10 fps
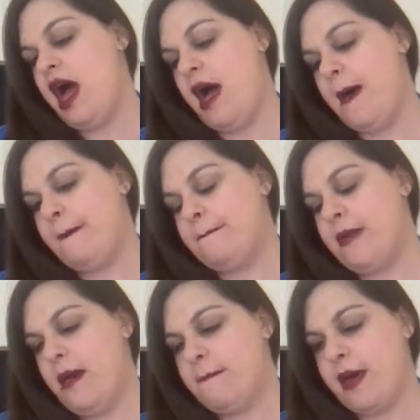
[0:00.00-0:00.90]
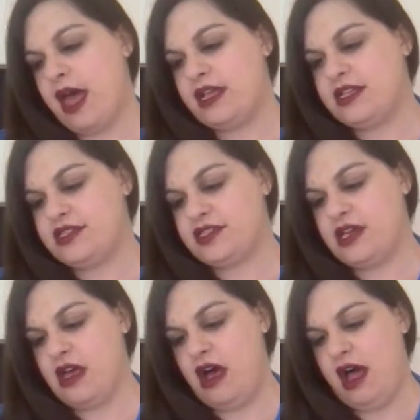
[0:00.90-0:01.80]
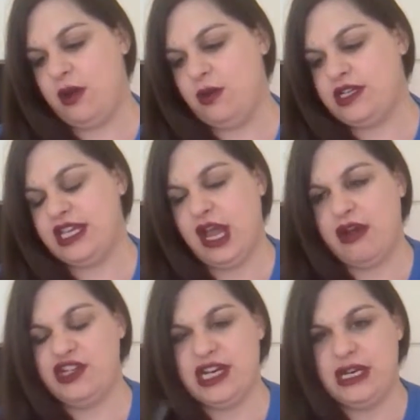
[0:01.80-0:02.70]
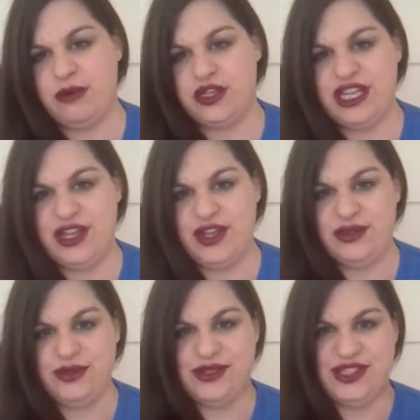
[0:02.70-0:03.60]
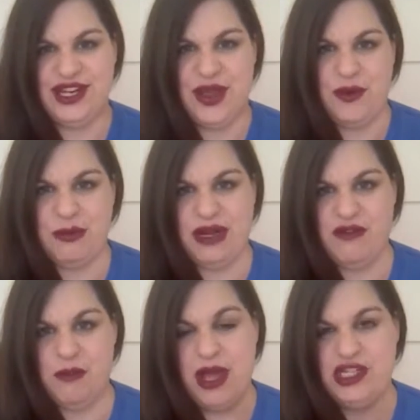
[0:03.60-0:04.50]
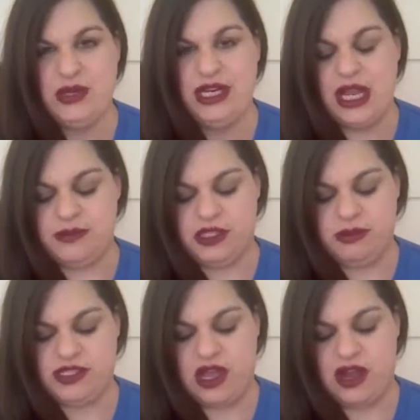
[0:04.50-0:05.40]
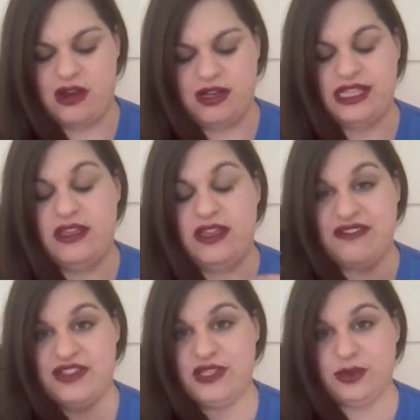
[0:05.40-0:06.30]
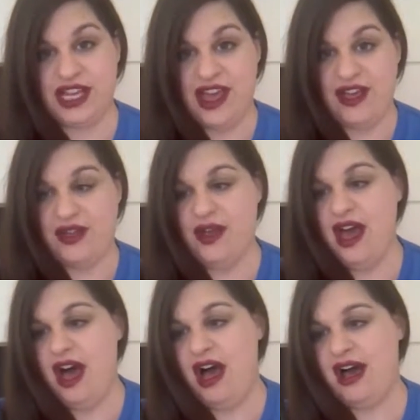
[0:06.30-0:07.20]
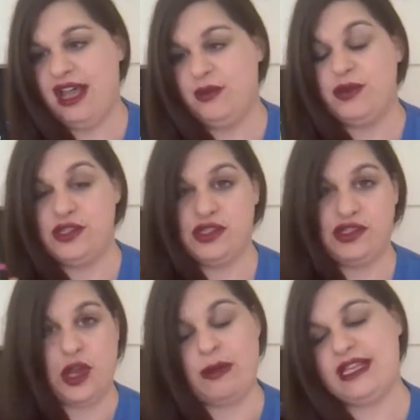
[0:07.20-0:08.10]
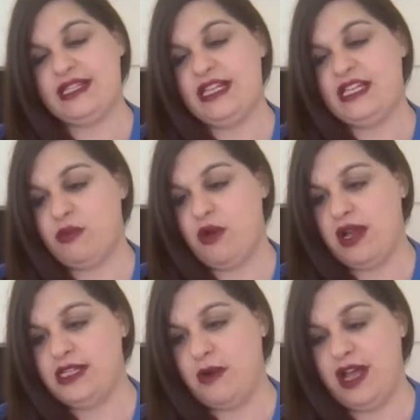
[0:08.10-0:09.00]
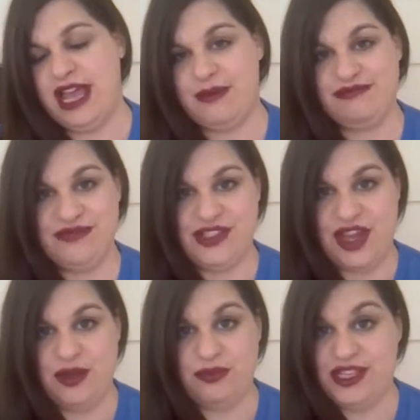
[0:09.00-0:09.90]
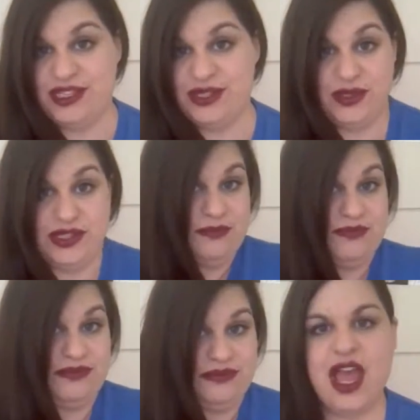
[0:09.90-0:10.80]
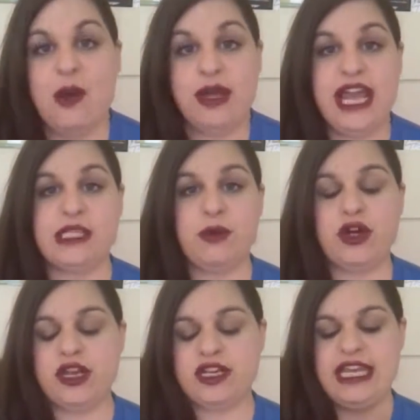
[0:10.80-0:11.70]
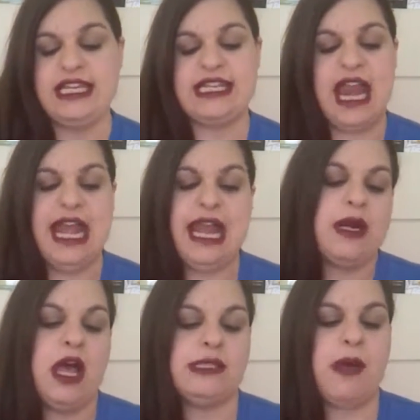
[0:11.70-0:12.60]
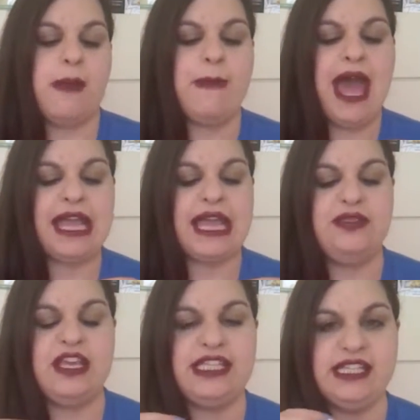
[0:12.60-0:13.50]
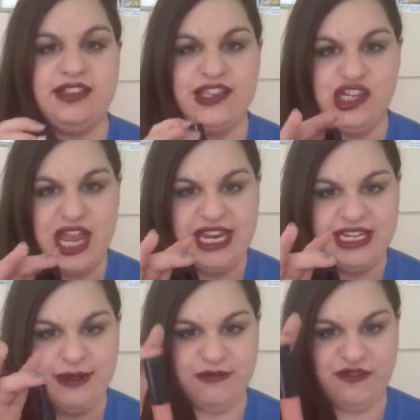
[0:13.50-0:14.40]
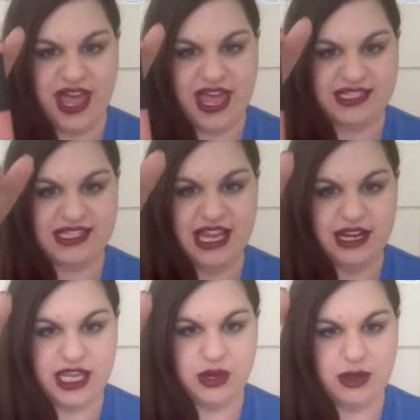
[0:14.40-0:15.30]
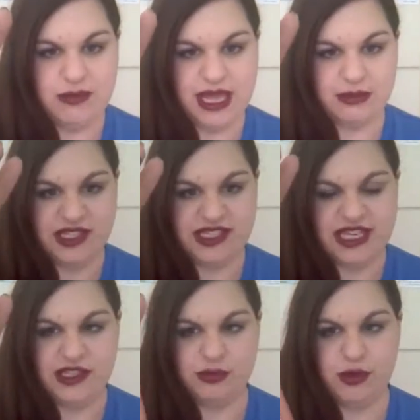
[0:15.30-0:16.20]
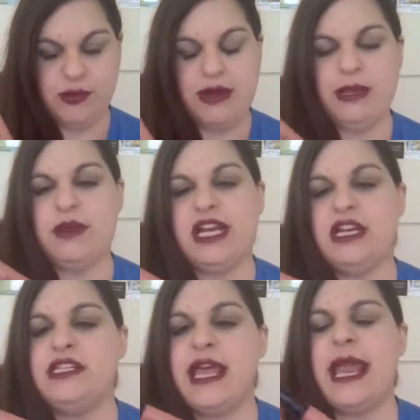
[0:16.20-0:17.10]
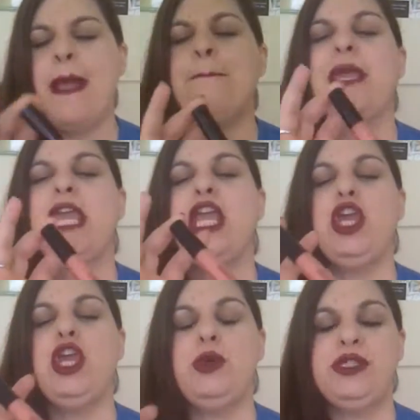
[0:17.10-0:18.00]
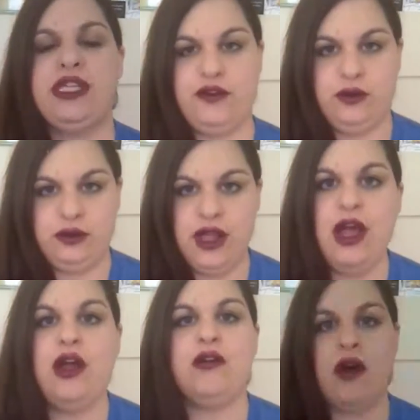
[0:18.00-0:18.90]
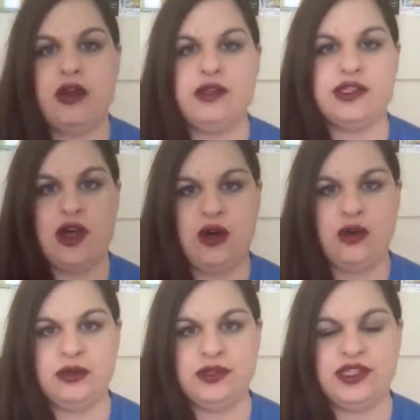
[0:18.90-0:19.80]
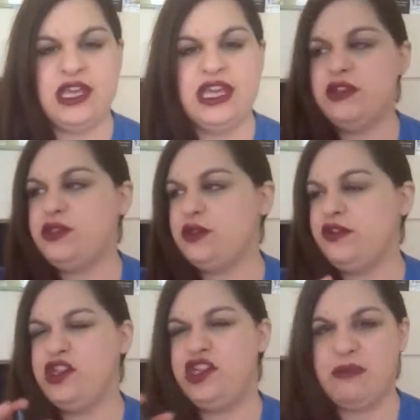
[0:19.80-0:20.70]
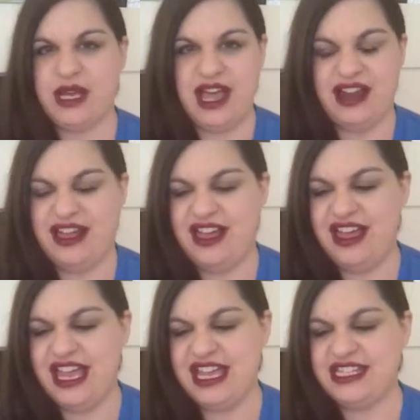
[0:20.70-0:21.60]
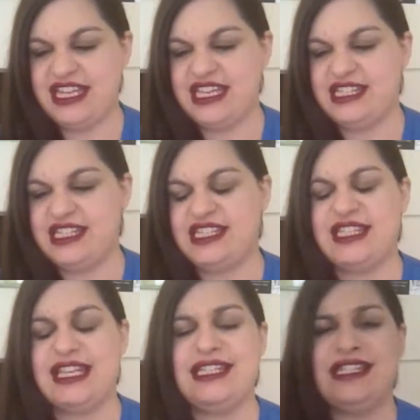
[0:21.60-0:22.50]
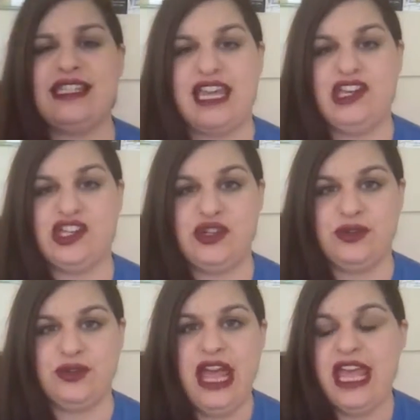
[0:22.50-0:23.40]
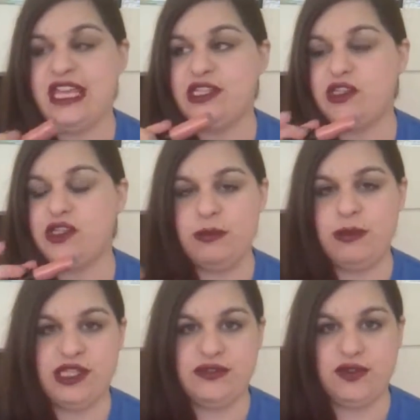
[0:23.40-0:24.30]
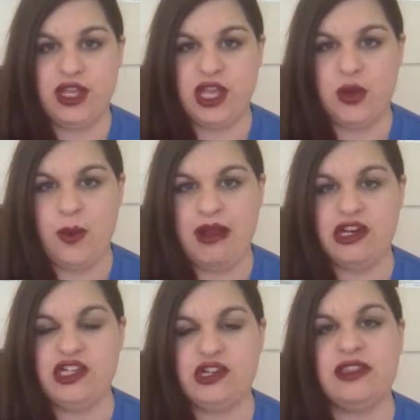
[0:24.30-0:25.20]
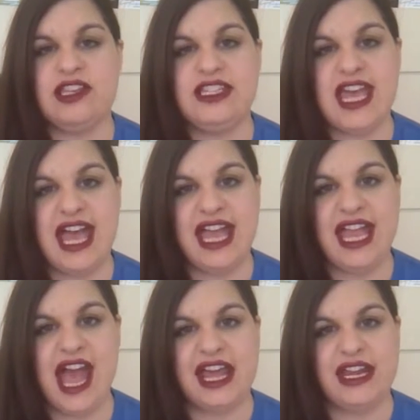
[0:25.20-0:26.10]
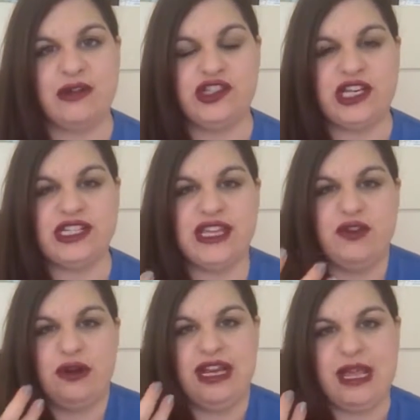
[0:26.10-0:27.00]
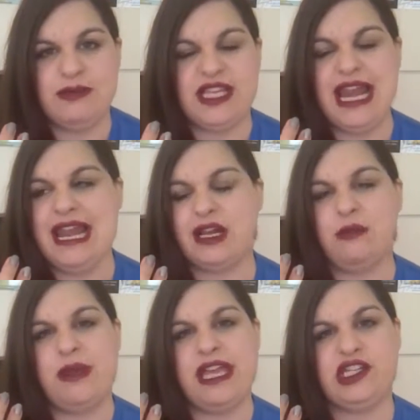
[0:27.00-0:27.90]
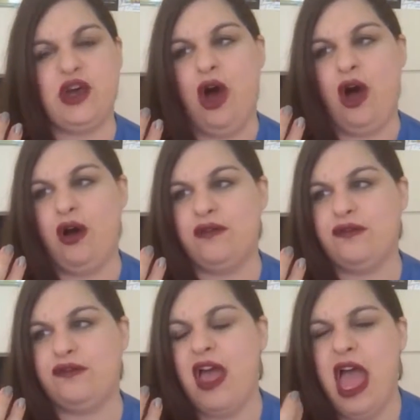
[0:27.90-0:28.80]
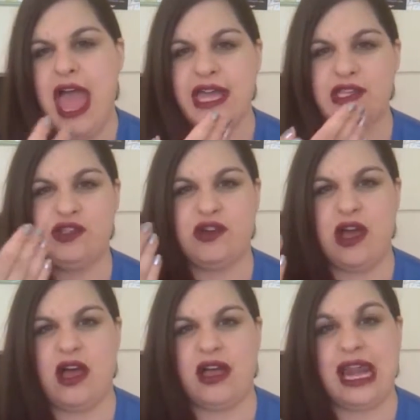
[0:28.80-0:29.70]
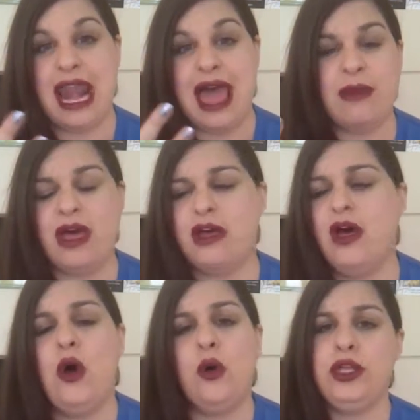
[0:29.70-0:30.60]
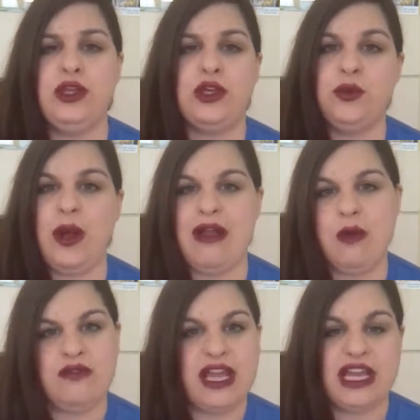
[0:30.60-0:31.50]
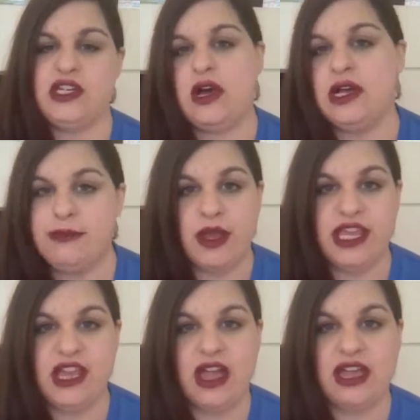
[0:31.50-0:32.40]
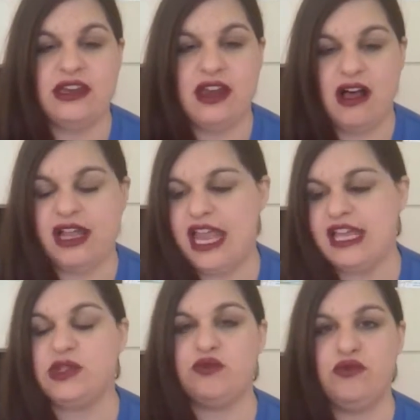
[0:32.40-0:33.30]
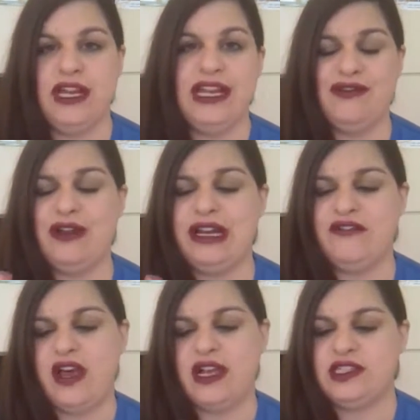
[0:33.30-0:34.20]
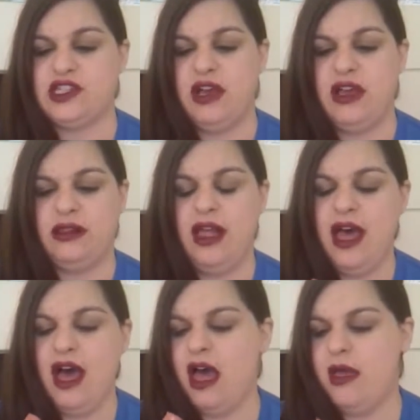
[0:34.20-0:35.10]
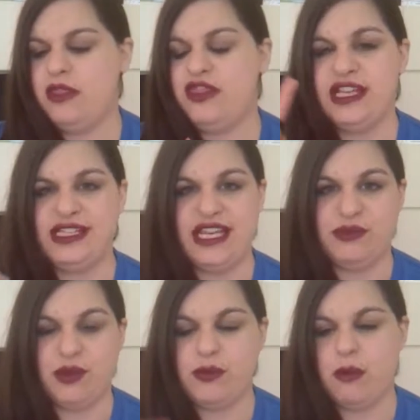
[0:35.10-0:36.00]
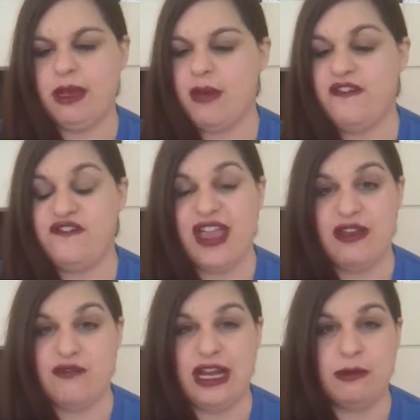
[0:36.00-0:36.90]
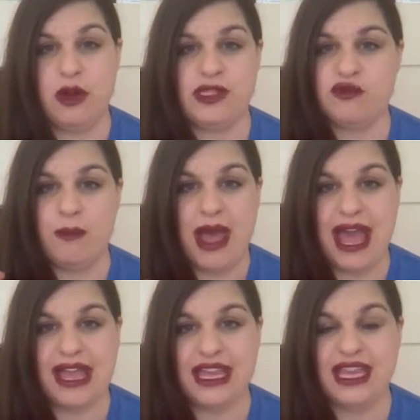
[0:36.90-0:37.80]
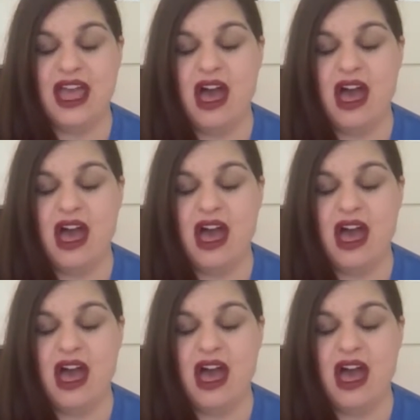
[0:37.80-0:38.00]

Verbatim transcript: Um, but I would encourage anybody who's you know on a bit of a budget when it comes to mascaras, give this one a go. I was so pleasantly surprised by it. So this is awesome. My next product is a lip gloss by MAC and this is in the shade Nymphette. Now you won't be able to see this probably but it is a beautiful rose gold sort of shimmer colour. It is sensational. It's so beautiful that you can wear it during the day and it will just give your lips a little bit of extra glamour or you can wear it with like a dark smoky eye at night. It's really, really versatile. Um, this is probably my favourite lip gloss from MAC.